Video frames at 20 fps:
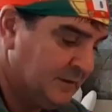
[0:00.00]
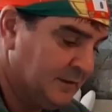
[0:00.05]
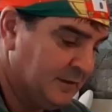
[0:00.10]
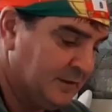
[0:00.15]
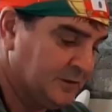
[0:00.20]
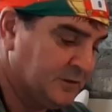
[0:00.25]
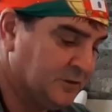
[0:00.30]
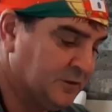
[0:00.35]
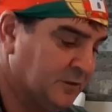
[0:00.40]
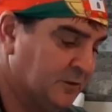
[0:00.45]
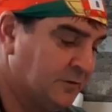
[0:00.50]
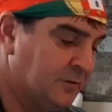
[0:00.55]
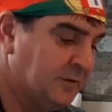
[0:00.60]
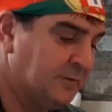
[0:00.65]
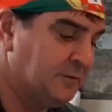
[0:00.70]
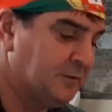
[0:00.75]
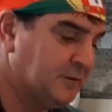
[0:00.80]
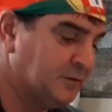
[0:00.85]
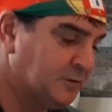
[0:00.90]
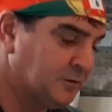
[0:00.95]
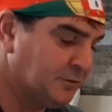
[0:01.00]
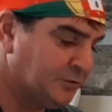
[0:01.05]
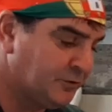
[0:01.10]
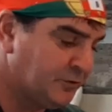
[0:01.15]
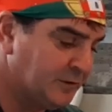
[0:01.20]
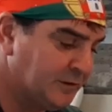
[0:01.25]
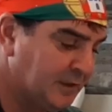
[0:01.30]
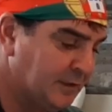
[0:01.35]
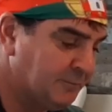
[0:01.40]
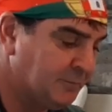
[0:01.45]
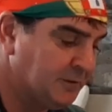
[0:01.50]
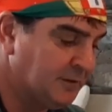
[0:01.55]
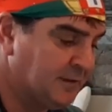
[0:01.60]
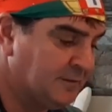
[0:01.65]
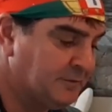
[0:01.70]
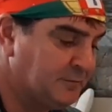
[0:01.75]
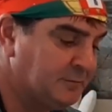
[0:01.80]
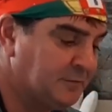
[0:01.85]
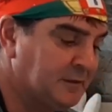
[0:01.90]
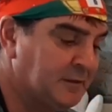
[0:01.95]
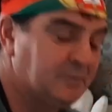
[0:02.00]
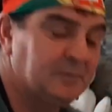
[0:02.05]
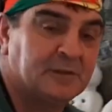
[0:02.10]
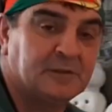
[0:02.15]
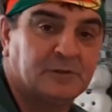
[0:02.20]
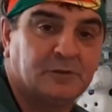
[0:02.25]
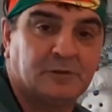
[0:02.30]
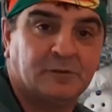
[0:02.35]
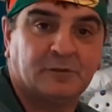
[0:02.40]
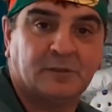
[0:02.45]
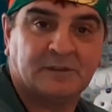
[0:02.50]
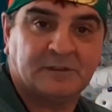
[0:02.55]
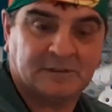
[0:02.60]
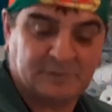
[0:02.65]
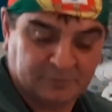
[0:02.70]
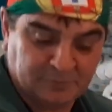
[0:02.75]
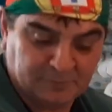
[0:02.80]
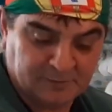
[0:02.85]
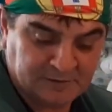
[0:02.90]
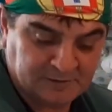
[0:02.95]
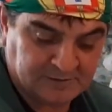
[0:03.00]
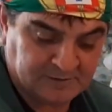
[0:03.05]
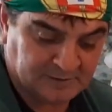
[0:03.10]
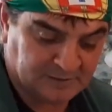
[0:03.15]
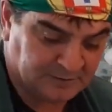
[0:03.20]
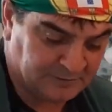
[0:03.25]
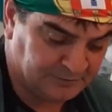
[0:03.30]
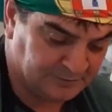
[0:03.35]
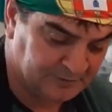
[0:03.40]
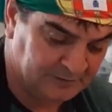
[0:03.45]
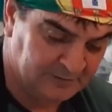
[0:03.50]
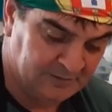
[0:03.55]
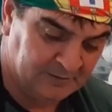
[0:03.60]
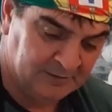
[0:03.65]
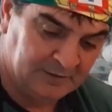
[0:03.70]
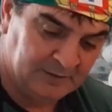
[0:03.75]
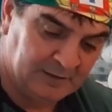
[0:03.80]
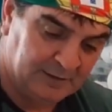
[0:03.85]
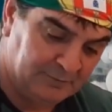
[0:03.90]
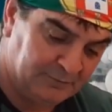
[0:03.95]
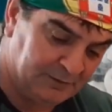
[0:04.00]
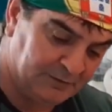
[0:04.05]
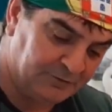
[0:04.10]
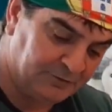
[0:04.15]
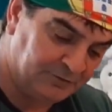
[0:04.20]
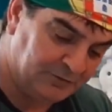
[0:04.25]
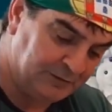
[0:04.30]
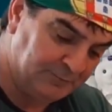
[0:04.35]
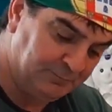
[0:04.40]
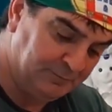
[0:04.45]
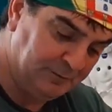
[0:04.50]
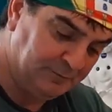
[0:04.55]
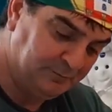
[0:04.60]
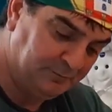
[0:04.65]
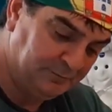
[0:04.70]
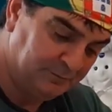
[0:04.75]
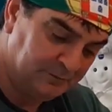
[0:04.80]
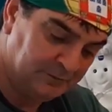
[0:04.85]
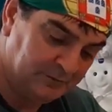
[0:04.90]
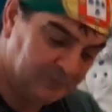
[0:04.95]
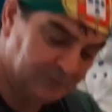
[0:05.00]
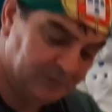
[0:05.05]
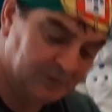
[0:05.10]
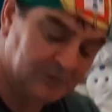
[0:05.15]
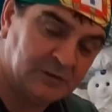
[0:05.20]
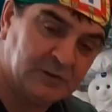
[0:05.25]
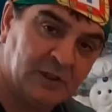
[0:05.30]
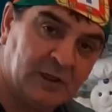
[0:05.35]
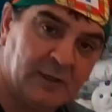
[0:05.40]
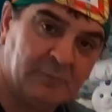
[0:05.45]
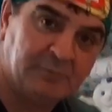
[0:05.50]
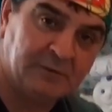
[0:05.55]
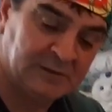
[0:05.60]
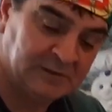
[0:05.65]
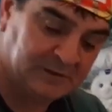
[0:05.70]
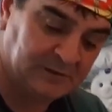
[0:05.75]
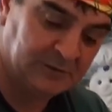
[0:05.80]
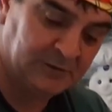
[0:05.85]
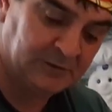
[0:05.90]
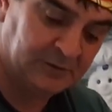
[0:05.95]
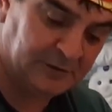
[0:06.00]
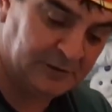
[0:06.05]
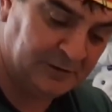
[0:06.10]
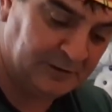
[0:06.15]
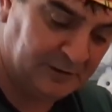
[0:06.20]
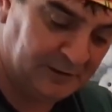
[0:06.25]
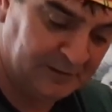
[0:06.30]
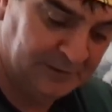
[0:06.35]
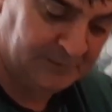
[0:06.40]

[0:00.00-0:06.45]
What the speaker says: and show you what I'm going to do for a couple of them. Then I'm going to do the rest of them myself. I'm going to flip them. The top gets a little oil on